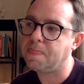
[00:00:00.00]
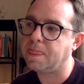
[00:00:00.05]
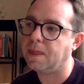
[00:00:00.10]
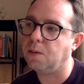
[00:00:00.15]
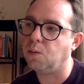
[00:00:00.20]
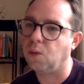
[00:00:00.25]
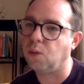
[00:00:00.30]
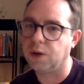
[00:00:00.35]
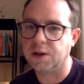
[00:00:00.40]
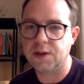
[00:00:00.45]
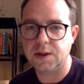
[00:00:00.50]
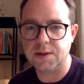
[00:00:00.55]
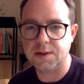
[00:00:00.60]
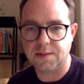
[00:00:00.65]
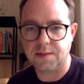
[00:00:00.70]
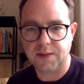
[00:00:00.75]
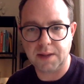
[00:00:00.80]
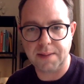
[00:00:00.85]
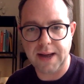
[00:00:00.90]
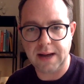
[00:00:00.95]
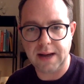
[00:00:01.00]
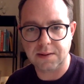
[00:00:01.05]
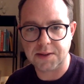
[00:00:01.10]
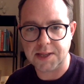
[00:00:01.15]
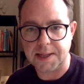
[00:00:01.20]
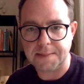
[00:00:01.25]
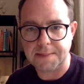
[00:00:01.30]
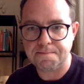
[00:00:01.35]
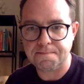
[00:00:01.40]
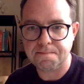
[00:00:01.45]
want to do something about
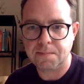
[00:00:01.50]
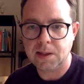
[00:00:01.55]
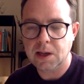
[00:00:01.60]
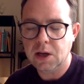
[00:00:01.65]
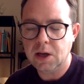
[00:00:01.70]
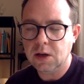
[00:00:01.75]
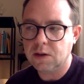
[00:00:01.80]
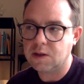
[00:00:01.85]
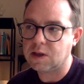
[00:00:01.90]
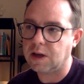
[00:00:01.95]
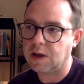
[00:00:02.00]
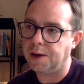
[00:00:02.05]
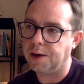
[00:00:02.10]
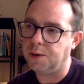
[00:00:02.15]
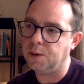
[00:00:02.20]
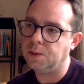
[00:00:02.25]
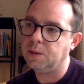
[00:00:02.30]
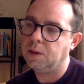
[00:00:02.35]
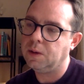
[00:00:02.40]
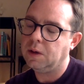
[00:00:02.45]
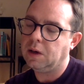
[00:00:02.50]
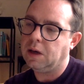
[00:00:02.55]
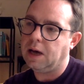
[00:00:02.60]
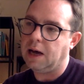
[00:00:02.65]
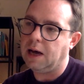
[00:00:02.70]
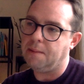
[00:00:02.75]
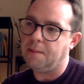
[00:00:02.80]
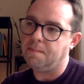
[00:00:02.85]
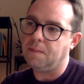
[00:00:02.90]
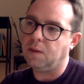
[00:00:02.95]
it. So
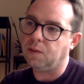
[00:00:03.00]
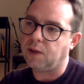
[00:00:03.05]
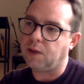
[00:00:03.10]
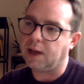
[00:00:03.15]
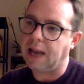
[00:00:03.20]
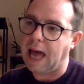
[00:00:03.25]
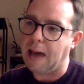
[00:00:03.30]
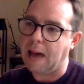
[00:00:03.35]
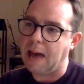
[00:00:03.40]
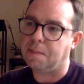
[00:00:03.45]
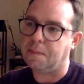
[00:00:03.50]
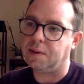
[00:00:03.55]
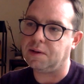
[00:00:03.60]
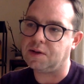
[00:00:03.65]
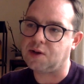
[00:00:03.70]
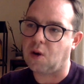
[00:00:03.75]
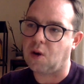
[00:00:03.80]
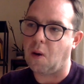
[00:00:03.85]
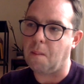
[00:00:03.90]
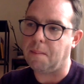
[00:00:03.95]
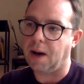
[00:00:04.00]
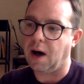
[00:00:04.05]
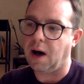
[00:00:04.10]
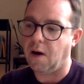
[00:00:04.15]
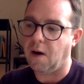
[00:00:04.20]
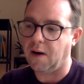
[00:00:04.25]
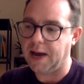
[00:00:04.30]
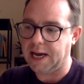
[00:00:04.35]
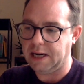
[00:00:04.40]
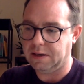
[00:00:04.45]
the lab has got
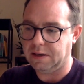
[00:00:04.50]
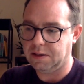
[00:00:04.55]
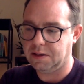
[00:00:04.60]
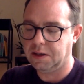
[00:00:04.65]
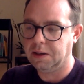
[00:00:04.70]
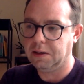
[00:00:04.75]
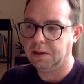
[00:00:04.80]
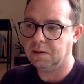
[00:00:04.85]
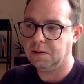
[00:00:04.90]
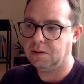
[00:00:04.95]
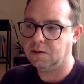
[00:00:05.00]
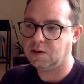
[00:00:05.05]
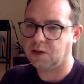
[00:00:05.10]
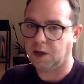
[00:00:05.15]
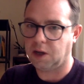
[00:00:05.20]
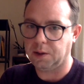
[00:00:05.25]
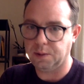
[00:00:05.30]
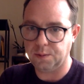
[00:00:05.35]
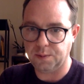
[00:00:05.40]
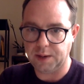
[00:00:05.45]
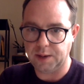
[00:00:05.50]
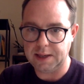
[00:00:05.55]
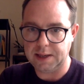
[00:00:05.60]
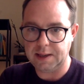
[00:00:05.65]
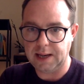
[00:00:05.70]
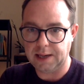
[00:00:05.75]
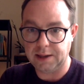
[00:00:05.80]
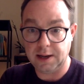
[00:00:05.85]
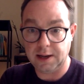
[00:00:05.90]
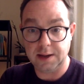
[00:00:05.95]
behind Sophie
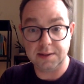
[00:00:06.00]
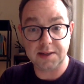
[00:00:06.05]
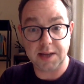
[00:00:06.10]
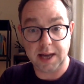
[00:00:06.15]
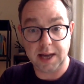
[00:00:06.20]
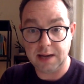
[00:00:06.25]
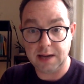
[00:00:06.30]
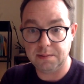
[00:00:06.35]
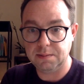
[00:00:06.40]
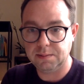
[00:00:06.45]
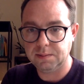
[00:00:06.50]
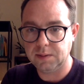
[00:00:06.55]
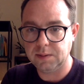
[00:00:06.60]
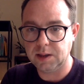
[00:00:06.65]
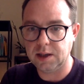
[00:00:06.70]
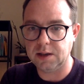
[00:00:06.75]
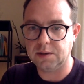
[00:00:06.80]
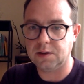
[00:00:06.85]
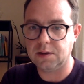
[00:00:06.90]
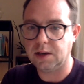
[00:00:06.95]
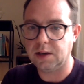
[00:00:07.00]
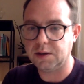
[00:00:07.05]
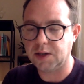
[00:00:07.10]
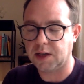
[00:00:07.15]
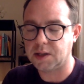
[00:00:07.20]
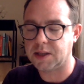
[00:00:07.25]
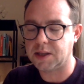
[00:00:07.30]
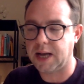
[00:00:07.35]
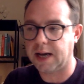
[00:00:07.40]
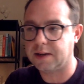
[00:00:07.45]
and her team at
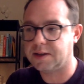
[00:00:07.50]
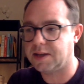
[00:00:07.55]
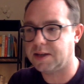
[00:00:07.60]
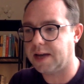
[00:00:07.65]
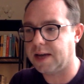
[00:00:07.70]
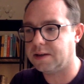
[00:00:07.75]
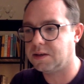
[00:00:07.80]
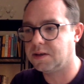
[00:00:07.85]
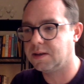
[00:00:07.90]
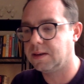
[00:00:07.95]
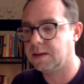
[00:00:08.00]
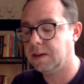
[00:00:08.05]
Just Access.